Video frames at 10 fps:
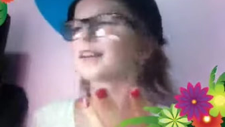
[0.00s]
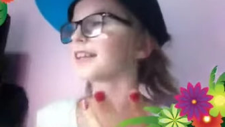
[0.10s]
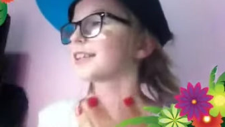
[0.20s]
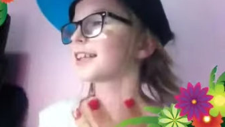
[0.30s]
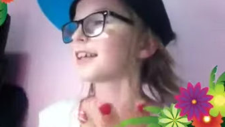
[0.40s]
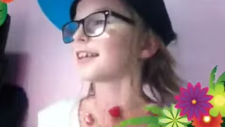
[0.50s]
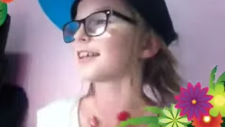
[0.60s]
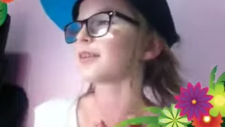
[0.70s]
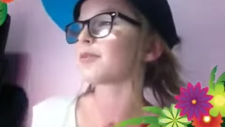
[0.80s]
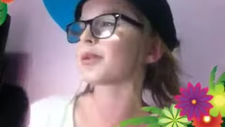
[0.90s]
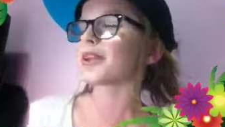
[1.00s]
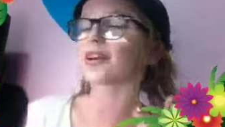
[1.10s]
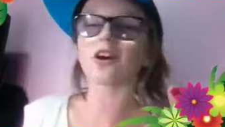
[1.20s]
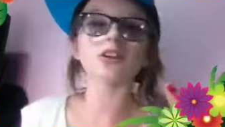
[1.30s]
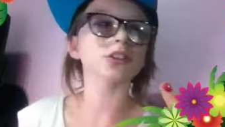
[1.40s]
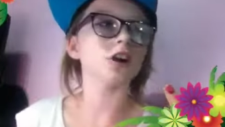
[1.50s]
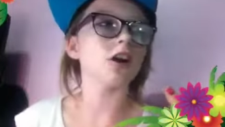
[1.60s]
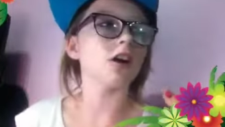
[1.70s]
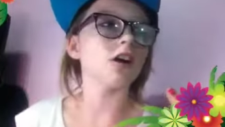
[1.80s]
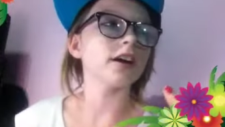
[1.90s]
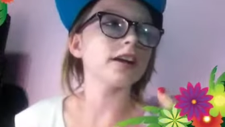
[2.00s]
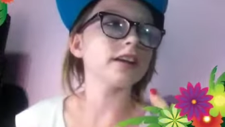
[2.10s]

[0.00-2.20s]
It's like, but the cons are,